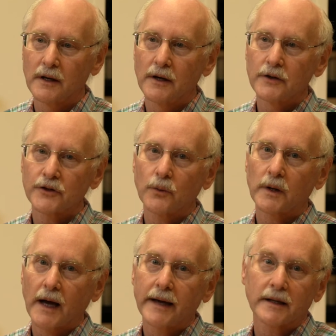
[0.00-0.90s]
So what
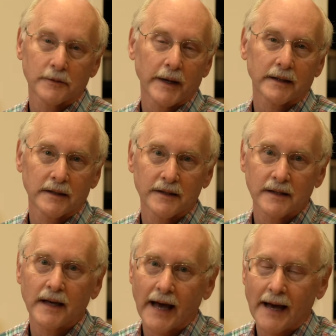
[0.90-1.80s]
I expect to
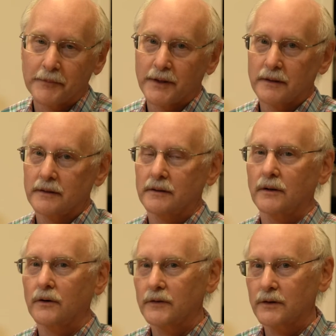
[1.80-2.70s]
see happen
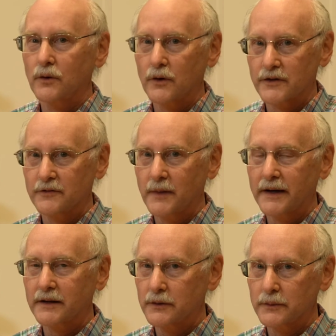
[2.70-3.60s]
over the course of
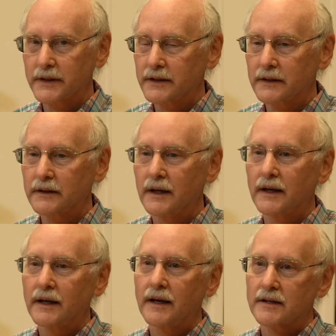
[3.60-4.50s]
my career
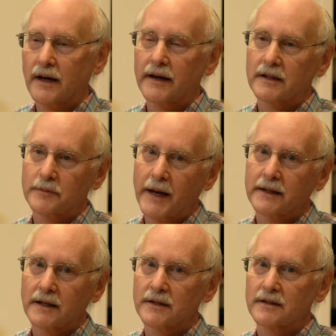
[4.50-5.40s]
is I
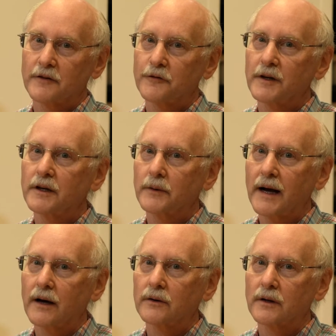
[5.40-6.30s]
expect us to figure
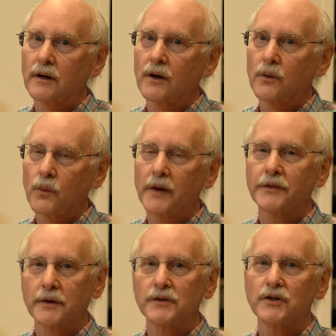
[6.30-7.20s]
out what
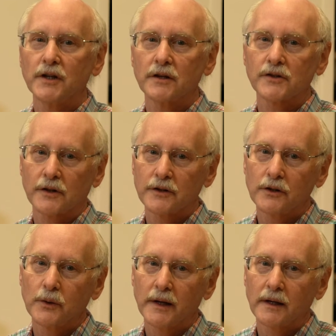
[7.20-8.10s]
those genes are
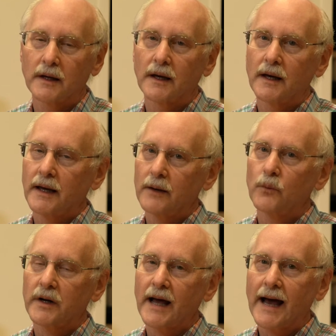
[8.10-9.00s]
doing and
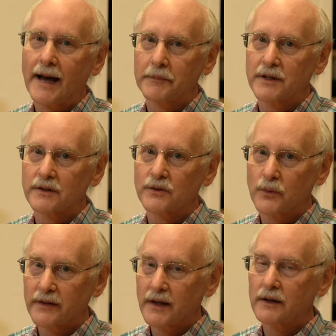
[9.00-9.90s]
what happens
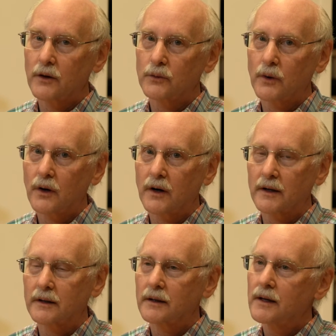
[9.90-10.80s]
when they go
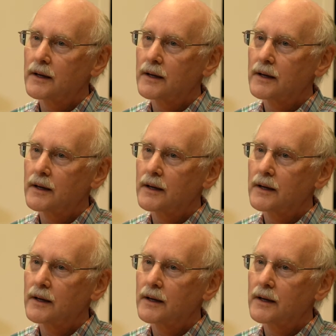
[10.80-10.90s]
wrong.